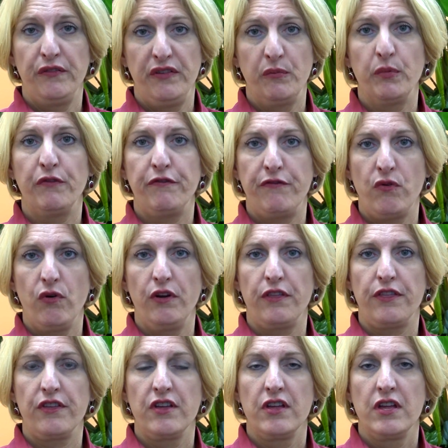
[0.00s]
November
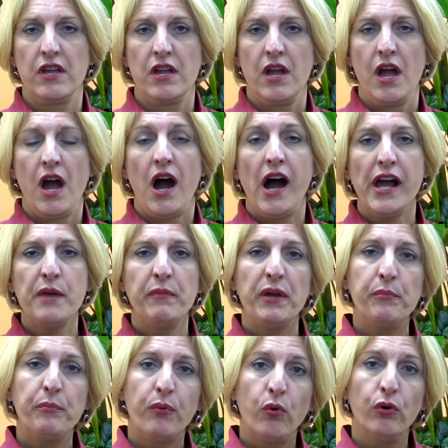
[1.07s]
4th. I am
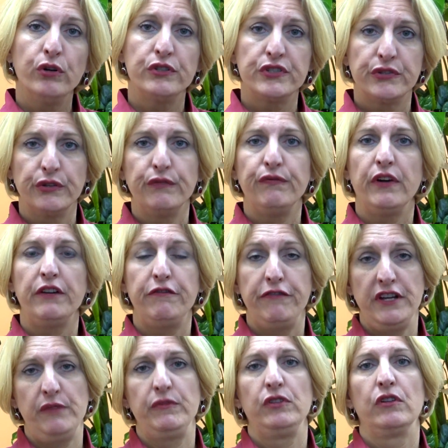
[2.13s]
a board certified
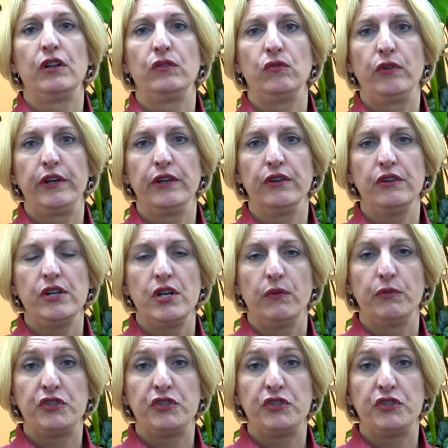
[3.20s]
family law lawyer,